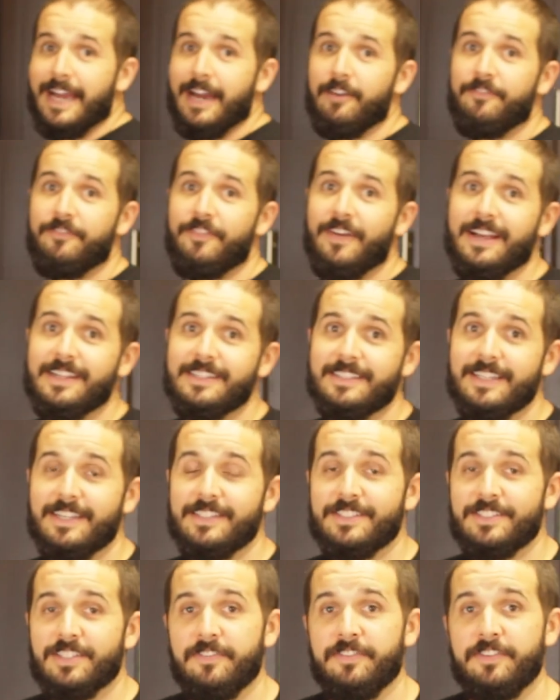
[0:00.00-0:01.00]
how fast
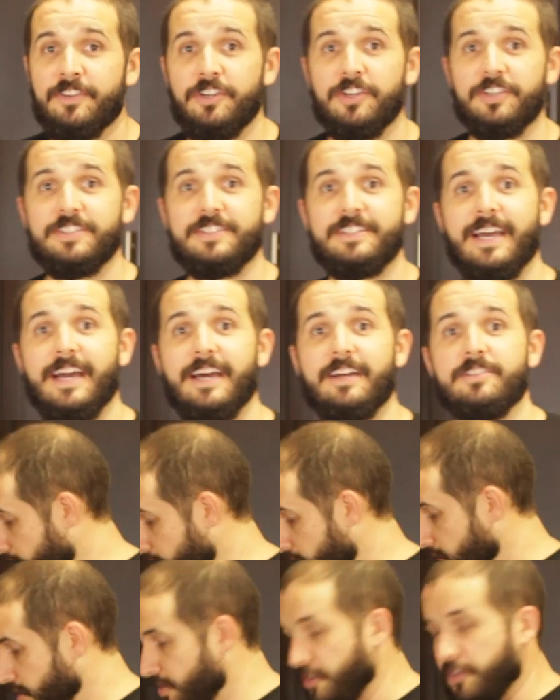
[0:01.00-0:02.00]
that stuff cooks down.
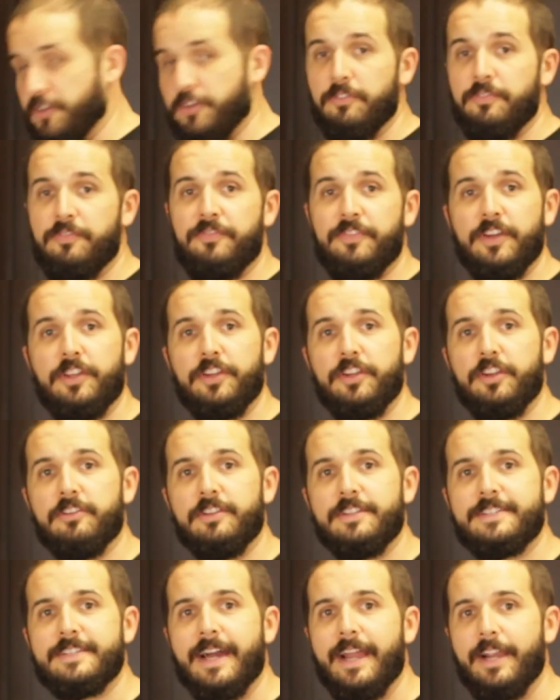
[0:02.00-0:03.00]
So you'll fill your
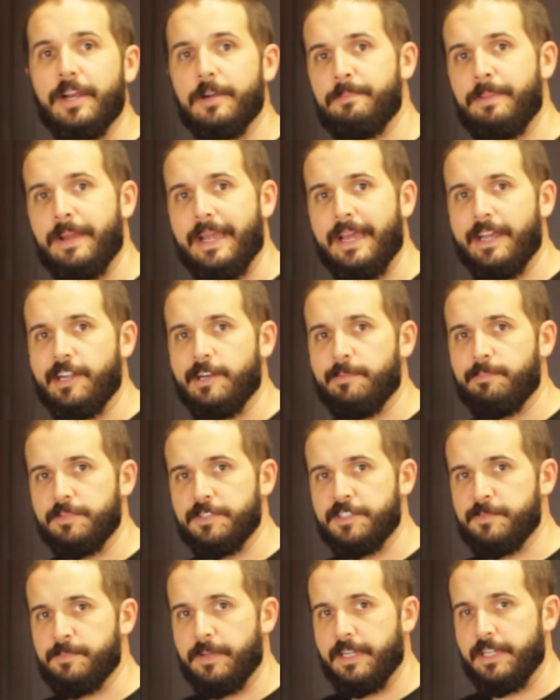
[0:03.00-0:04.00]
entire pan up
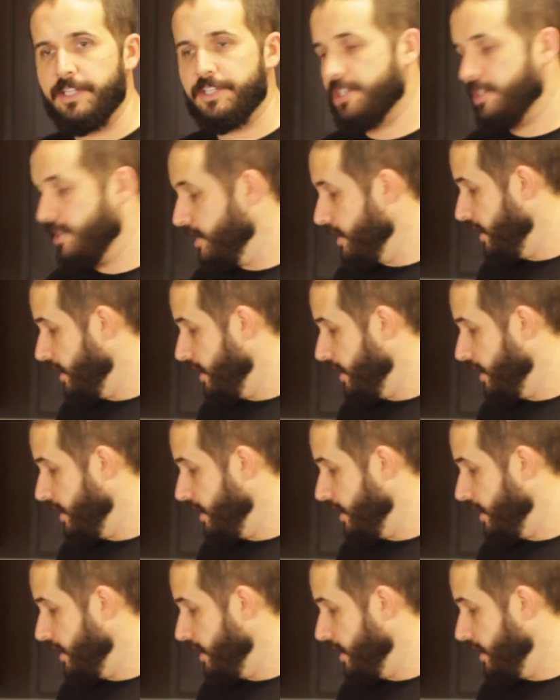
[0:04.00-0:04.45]
with spinach